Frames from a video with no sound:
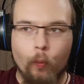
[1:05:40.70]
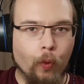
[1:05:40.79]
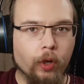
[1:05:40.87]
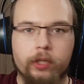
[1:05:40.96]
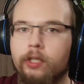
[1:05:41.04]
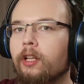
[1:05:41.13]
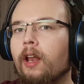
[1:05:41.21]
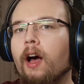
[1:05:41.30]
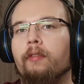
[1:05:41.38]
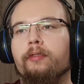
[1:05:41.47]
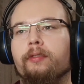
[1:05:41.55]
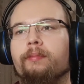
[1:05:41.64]
wasn't
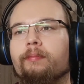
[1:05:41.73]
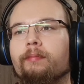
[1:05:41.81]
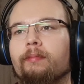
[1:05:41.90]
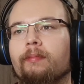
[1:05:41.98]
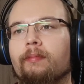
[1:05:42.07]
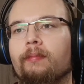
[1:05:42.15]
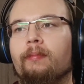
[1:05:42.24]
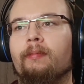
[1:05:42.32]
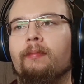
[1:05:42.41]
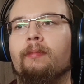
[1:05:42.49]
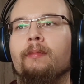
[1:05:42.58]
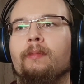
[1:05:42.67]
enough.
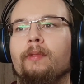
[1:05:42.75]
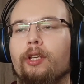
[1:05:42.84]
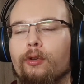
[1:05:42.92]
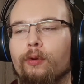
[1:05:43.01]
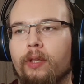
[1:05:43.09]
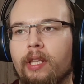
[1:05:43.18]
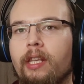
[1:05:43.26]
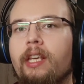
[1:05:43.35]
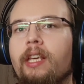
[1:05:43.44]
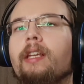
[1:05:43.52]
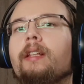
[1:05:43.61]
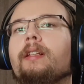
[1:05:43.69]
You
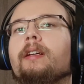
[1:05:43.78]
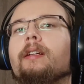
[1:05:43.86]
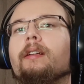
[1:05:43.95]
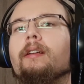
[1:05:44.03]
need